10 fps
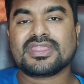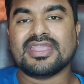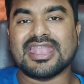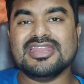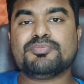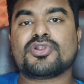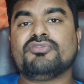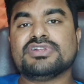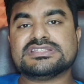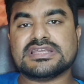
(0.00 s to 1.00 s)
any
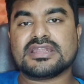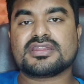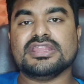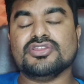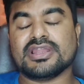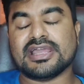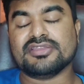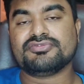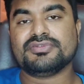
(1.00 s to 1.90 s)
profits that in your life.